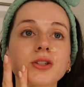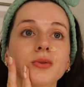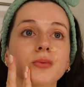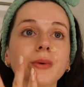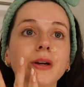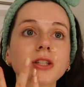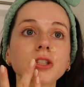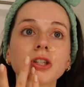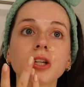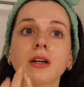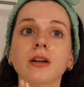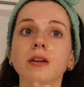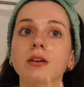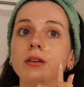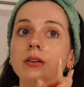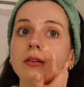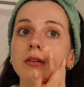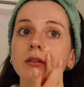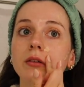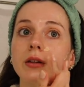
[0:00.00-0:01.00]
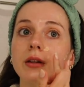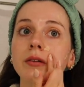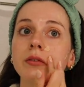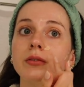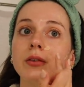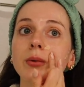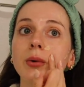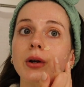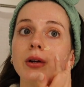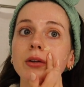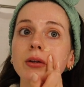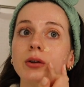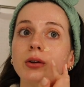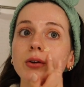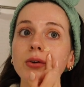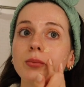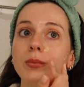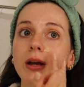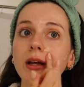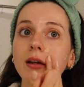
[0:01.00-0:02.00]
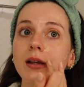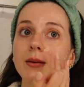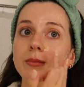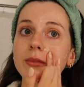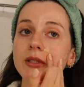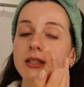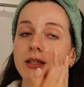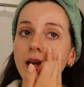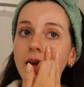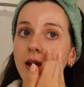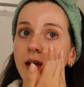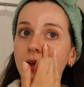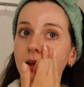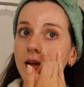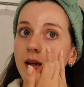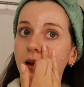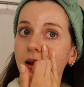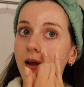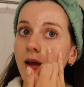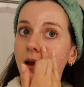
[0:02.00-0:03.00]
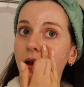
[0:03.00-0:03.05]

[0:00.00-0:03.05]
to my channel. If you're new, my name is Cait.